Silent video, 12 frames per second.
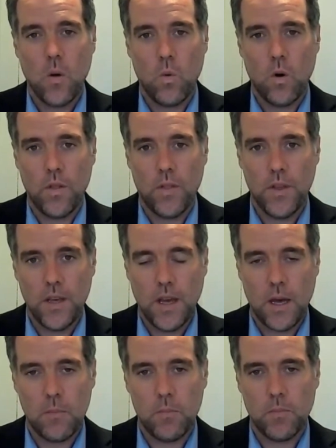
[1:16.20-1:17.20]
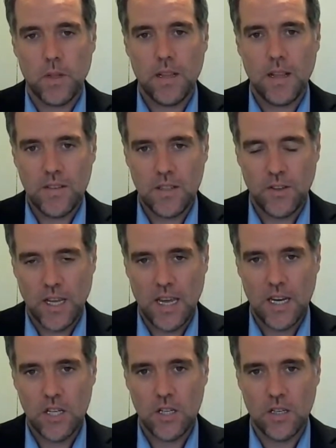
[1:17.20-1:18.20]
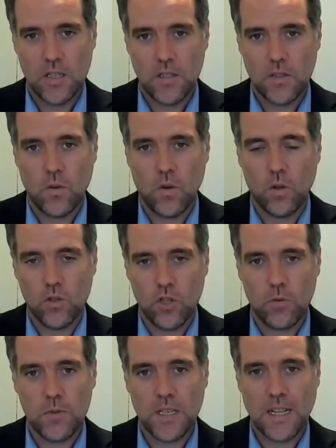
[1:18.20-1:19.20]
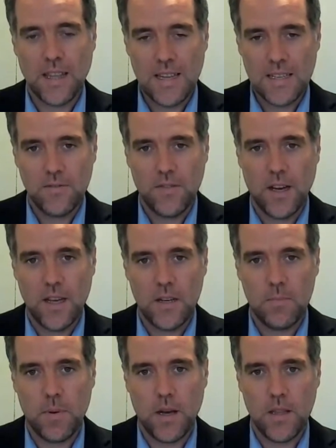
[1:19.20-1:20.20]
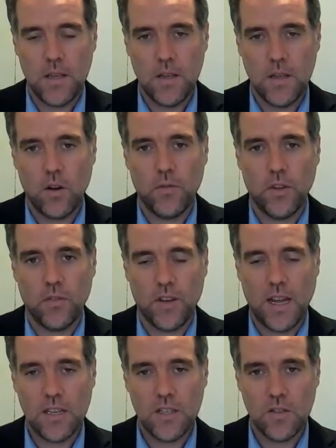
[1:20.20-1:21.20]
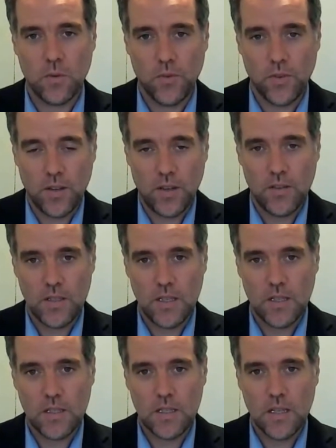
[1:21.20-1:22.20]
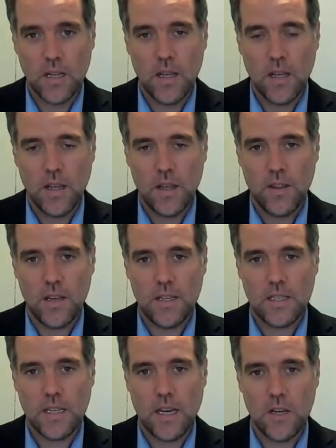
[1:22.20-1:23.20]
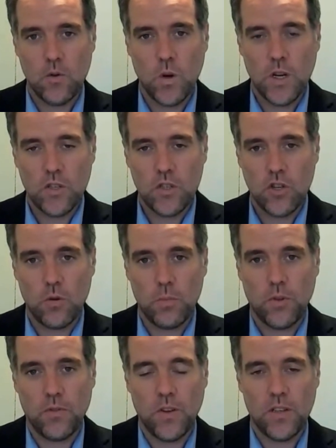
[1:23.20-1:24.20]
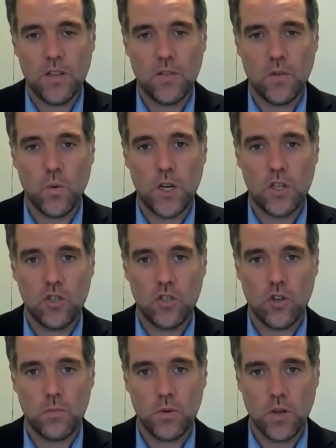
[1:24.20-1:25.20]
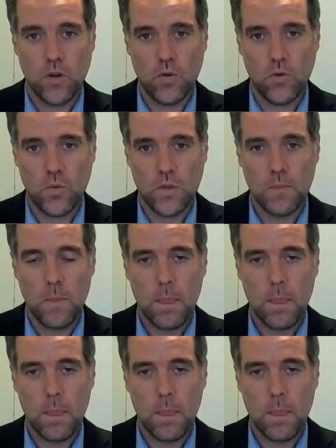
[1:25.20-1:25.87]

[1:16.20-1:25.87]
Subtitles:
what the classification is. So all jobs are classified by the Office for National Statistics. They decide which jobs fit into which job code.